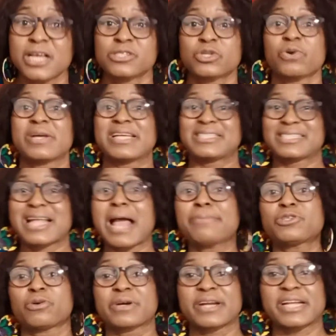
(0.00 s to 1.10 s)
So it's
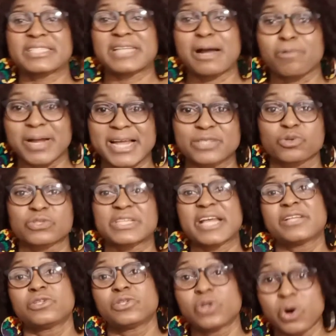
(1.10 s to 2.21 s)
time to create awareness, to
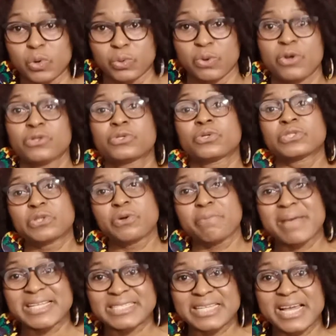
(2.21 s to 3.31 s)
say no to
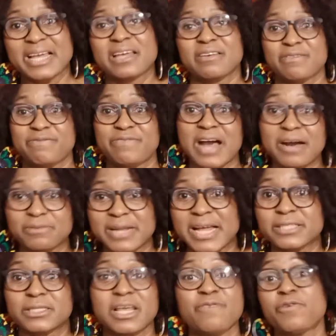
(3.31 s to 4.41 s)
domestic
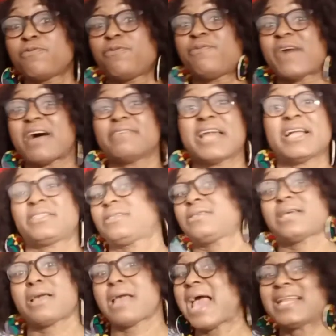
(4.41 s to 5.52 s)
violence, even
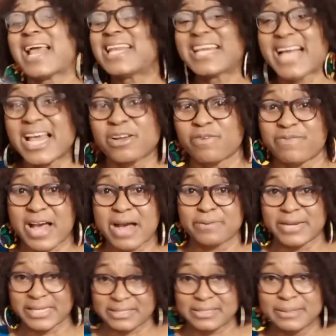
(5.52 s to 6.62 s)
violence, any kind of
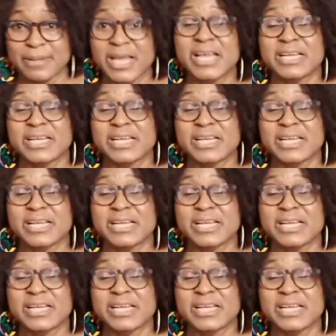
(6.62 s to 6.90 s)
violence.